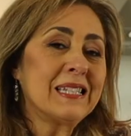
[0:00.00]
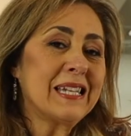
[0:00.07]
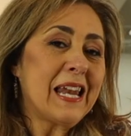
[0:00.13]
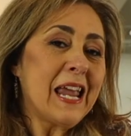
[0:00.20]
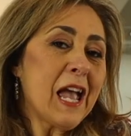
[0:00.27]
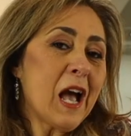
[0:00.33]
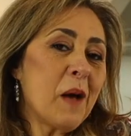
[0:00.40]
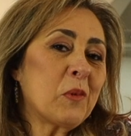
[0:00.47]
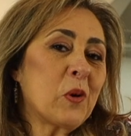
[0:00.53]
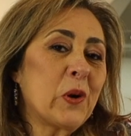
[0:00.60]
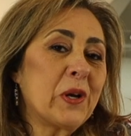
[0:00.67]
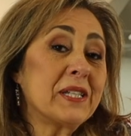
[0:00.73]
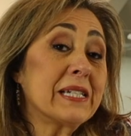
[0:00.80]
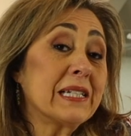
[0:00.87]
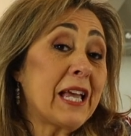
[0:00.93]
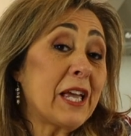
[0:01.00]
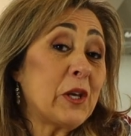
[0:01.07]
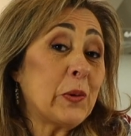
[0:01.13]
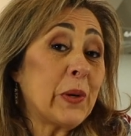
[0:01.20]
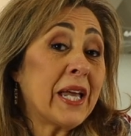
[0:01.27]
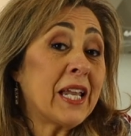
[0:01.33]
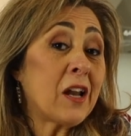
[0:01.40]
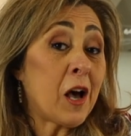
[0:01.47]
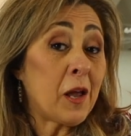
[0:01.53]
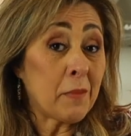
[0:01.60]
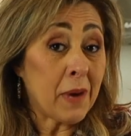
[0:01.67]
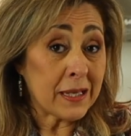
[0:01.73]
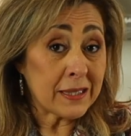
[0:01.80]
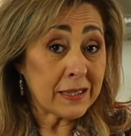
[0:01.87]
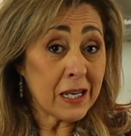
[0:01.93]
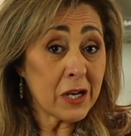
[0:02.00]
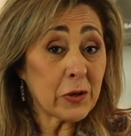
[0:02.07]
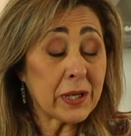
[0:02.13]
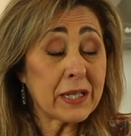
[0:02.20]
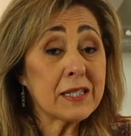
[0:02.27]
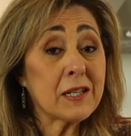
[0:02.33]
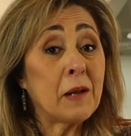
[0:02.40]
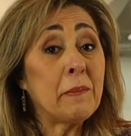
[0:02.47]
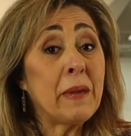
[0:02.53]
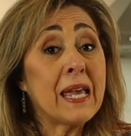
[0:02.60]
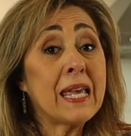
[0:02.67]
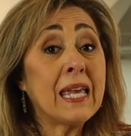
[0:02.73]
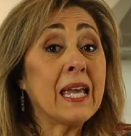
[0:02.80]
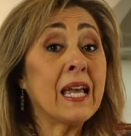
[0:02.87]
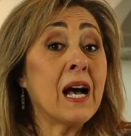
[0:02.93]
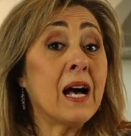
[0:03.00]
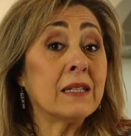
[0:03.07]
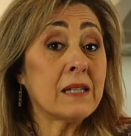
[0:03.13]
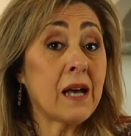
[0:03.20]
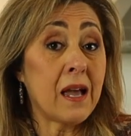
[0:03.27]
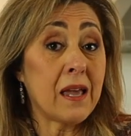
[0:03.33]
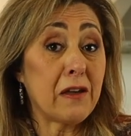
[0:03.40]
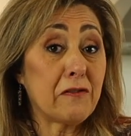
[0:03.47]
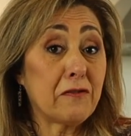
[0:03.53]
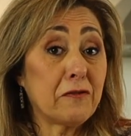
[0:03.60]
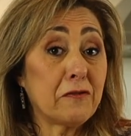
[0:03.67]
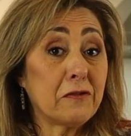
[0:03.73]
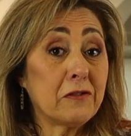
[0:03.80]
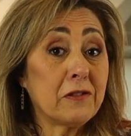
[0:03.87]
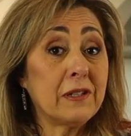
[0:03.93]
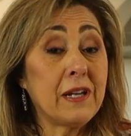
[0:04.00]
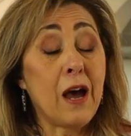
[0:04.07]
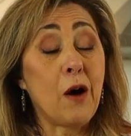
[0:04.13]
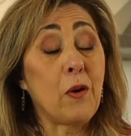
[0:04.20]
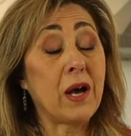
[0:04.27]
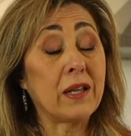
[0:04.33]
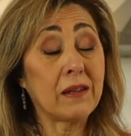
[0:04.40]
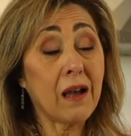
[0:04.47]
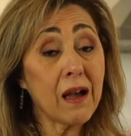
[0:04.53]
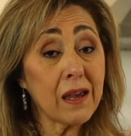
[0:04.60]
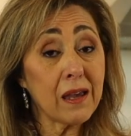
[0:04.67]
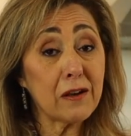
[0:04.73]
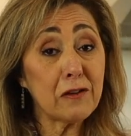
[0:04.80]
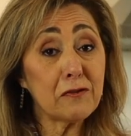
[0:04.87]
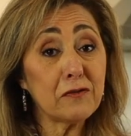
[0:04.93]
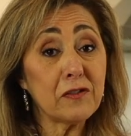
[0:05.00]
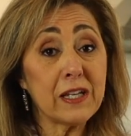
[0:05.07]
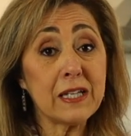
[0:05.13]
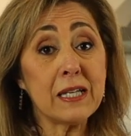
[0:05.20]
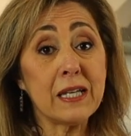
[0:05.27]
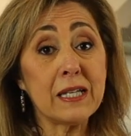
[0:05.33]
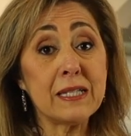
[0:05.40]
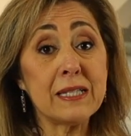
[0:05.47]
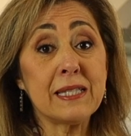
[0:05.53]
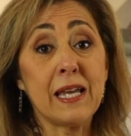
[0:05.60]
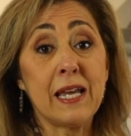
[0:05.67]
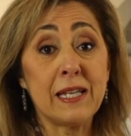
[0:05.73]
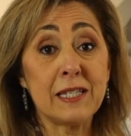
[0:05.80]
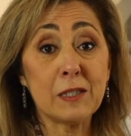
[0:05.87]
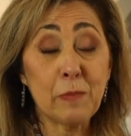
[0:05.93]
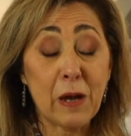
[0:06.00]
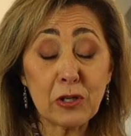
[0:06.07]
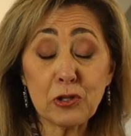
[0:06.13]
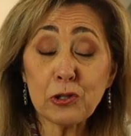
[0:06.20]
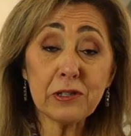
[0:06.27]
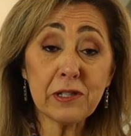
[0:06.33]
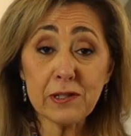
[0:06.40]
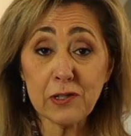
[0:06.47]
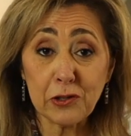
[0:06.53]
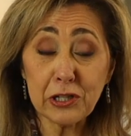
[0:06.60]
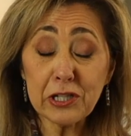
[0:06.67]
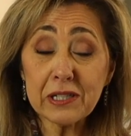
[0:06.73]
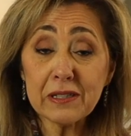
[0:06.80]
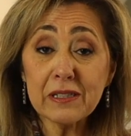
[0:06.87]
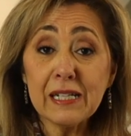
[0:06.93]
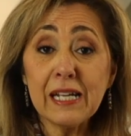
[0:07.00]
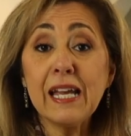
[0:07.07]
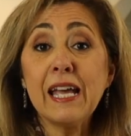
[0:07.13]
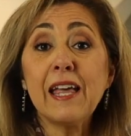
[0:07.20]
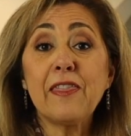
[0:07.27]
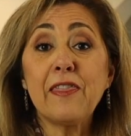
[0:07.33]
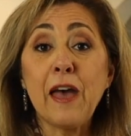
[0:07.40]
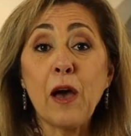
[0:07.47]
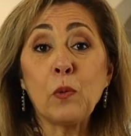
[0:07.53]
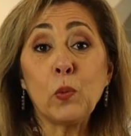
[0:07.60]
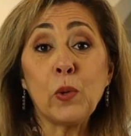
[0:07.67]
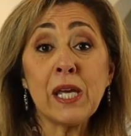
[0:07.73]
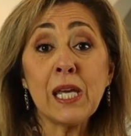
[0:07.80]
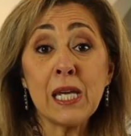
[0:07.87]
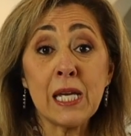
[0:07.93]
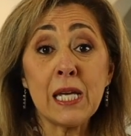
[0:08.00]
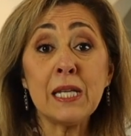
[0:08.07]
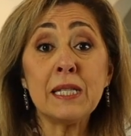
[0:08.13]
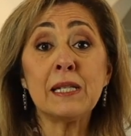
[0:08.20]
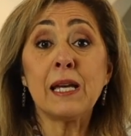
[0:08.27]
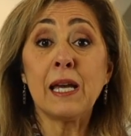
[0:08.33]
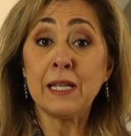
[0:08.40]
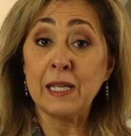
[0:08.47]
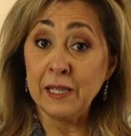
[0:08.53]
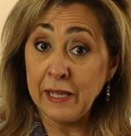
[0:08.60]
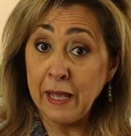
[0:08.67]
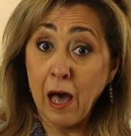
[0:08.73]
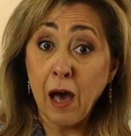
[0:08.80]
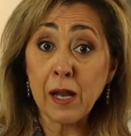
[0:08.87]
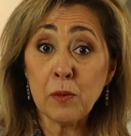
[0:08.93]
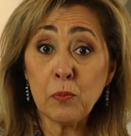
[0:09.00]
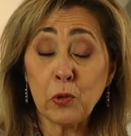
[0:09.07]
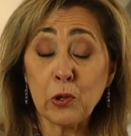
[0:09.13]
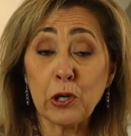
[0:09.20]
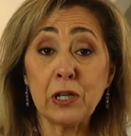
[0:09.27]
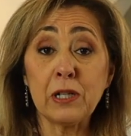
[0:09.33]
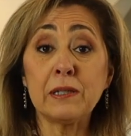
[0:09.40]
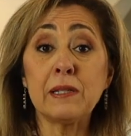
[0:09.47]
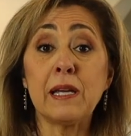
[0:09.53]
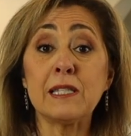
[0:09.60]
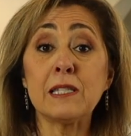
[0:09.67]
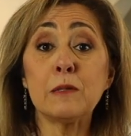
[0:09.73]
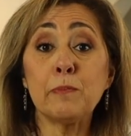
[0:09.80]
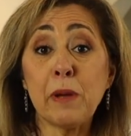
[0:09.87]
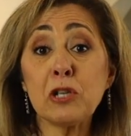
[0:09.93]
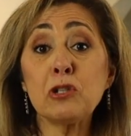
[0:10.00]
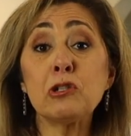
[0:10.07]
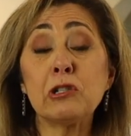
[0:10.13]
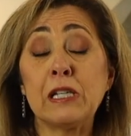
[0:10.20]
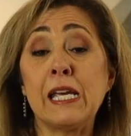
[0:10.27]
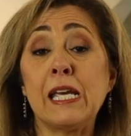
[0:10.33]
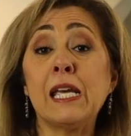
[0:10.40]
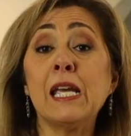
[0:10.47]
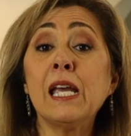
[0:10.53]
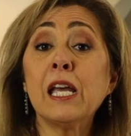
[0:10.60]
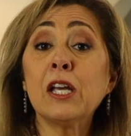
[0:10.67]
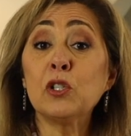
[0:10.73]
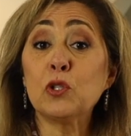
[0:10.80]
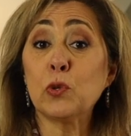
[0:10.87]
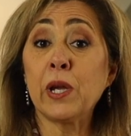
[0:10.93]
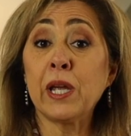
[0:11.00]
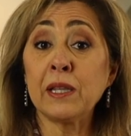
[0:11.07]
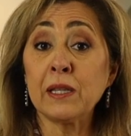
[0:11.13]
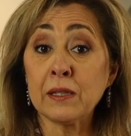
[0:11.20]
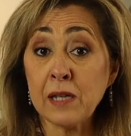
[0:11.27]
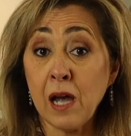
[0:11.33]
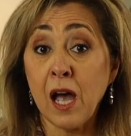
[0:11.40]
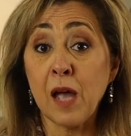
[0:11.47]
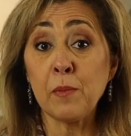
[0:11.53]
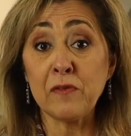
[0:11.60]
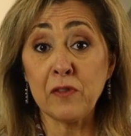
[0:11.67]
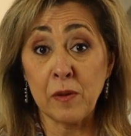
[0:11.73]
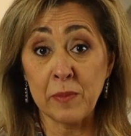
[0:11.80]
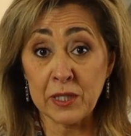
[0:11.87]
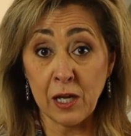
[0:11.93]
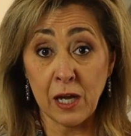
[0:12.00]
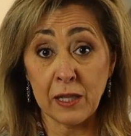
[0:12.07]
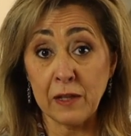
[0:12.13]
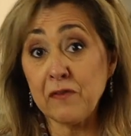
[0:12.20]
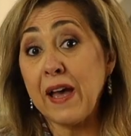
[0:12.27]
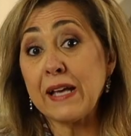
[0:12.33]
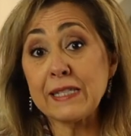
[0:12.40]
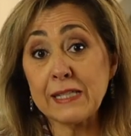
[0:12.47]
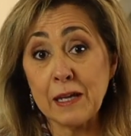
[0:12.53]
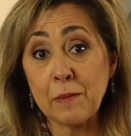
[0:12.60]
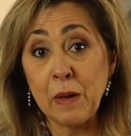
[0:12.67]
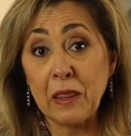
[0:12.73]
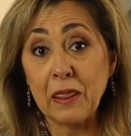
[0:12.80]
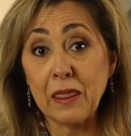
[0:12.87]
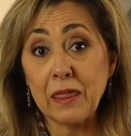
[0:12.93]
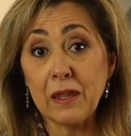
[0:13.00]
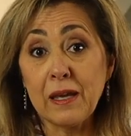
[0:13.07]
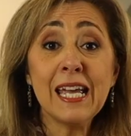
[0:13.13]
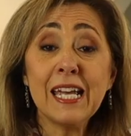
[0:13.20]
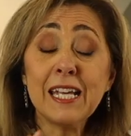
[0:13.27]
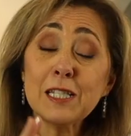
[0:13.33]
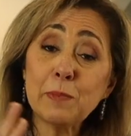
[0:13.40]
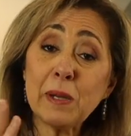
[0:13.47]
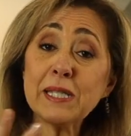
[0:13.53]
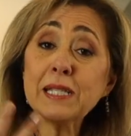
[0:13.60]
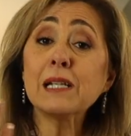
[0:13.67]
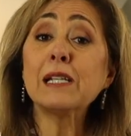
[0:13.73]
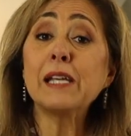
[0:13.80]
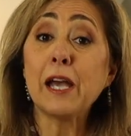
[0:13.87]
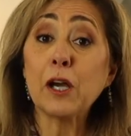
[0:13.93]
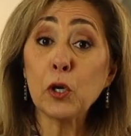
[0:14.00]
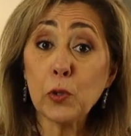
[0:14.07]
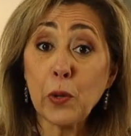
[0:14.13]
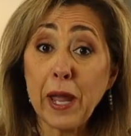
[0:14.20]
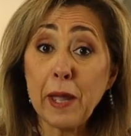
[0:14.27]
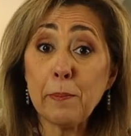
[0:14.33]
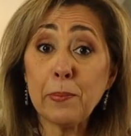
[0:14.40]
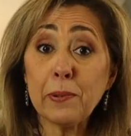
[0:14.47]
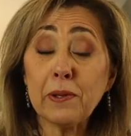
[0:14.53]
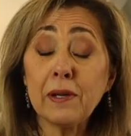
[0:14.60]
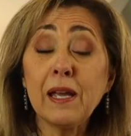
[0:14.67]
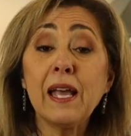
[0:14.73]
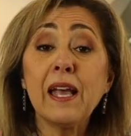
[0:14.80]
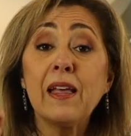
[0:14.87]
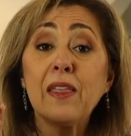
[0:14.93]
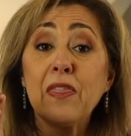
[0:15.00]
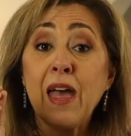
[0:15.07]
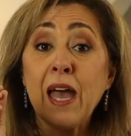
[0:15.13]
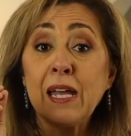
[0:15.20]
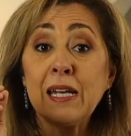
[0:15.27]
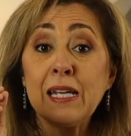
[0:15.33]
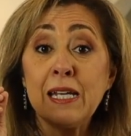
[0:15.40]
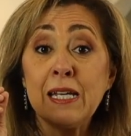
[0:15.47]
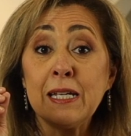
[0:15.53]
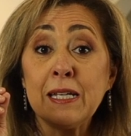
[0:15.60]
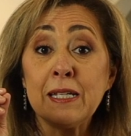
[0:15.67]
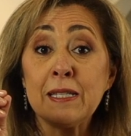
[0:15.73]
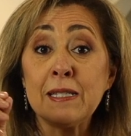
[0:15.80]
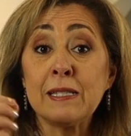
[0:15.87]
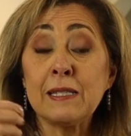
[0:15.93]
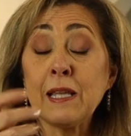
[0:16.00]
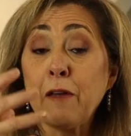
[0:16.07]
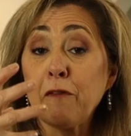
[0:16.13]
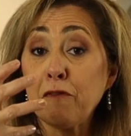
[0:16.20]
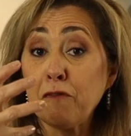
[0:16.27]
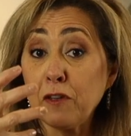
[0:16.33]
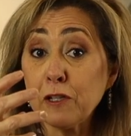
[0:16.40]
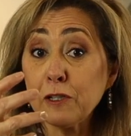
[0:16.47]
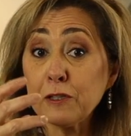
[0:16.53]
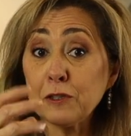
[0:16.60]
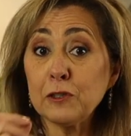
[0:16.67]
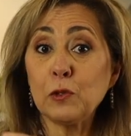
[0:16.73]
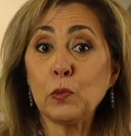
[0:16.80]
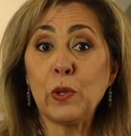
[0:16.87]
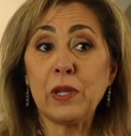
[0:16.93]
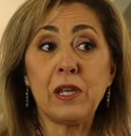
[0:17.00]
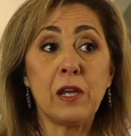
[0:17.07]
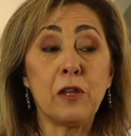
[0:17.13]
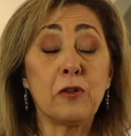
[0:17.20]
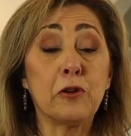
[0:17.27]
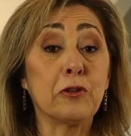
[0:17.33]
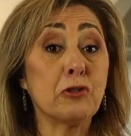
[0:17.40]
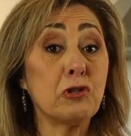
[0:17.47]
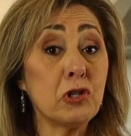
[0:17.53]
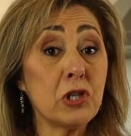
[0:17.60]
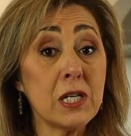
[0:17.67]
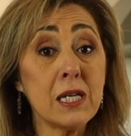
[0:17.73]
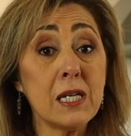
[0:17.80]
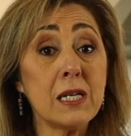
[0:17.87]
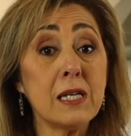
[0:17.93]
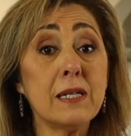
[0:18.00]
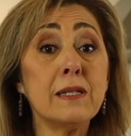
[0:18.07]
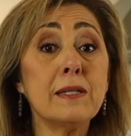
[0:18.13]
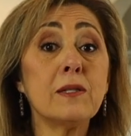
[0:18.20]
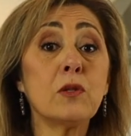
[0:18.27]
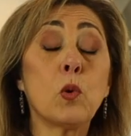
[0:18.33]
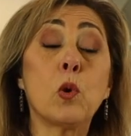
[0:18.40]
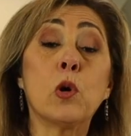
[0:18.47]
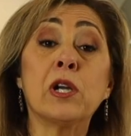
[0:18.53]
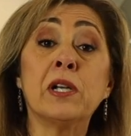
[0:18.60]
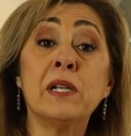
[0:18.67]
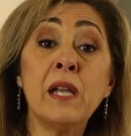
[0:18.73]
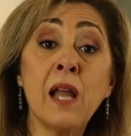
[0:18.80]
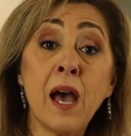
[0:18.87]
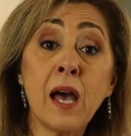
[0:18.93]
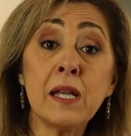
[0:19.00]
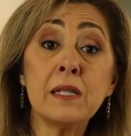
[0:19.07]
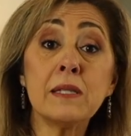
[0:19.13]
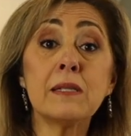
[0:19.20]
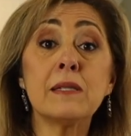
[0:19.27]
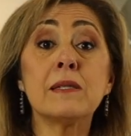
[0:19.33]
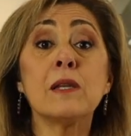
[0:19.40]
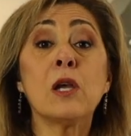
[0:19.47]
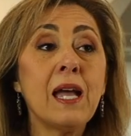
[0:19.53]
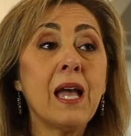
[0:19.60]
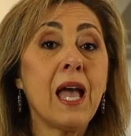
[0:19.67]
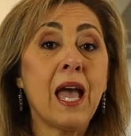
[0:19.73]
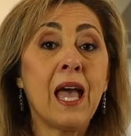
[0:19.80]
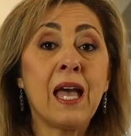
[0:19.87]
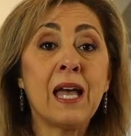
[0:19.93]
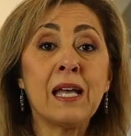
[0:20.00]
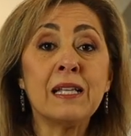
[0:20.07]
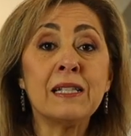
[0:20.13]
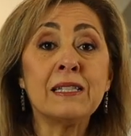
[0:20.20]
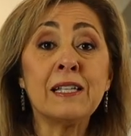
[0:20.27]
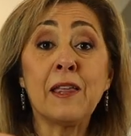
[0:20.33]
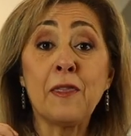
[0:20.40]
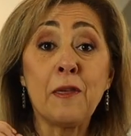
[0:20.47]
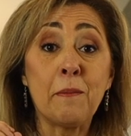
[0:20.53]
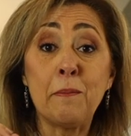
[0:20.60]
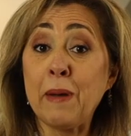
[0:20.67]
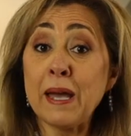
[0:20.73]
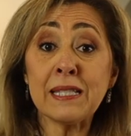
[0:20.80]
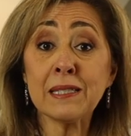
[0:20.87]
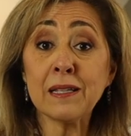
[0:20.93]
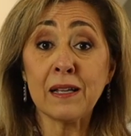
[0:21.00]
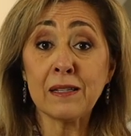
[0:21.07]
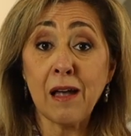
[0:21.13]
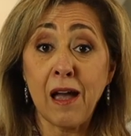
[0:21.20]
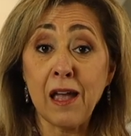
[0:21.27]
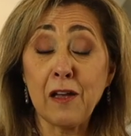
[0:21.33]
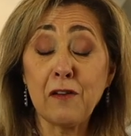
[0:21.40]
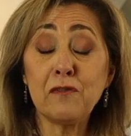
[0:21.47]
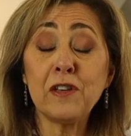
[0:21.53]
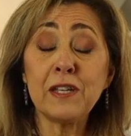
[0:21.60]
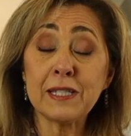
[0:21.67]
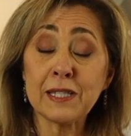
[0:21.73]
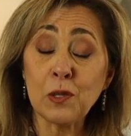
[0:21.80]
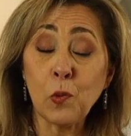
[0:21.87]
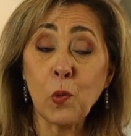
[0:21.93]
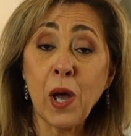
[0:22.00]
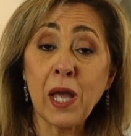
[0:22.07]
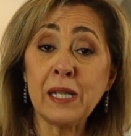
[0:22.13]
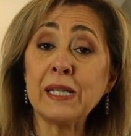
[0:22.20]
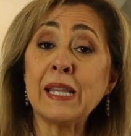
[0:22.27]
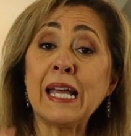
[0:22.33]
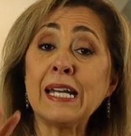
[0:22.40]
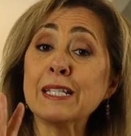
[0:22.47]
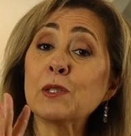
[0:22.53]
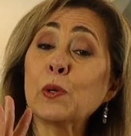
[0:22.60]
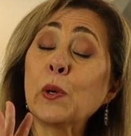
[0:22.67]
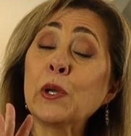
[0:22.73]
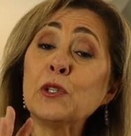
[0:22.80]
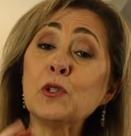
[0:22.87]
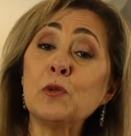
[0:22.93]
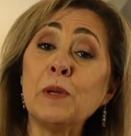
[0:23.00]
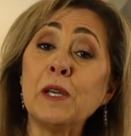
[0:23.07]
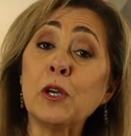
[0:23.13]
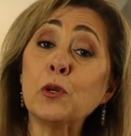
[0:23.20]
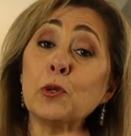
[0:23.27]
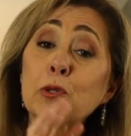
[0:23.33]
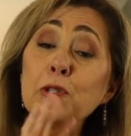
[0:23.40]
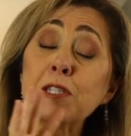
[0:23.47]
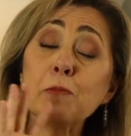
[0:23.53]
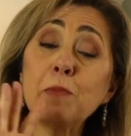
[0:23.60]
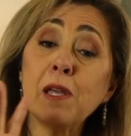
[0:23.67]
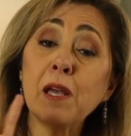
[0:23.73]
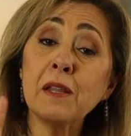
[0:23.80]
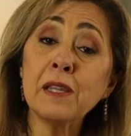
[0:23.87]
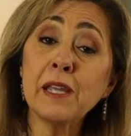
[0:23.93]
Today I'm going to let you in on my secrets on making Atayef. Now, Atayef is a special dessert that we eat in the Arab world, especially during the time of Ramadan, the fasting month. It's basically a crepe that is filled with either cheese or nuts, and the best Atayef is the one that is going to be crispy on